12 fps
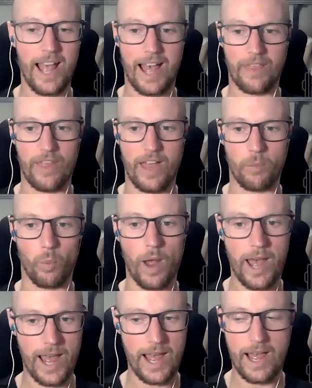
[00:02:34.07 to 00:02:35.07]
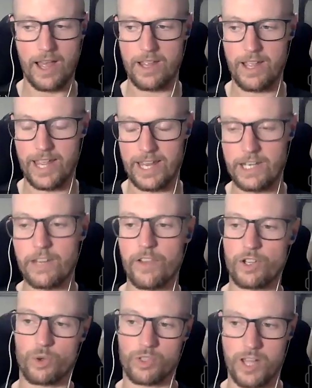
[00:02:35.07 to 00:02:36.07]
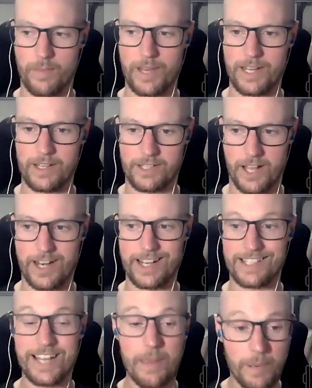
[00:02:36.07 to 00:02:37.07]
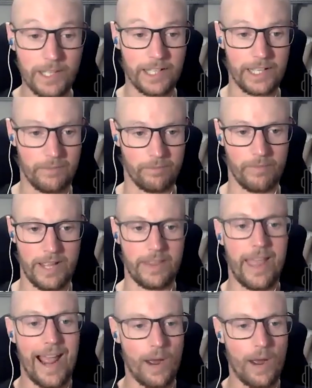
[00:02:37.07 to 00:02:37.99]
and then where individual studies typically in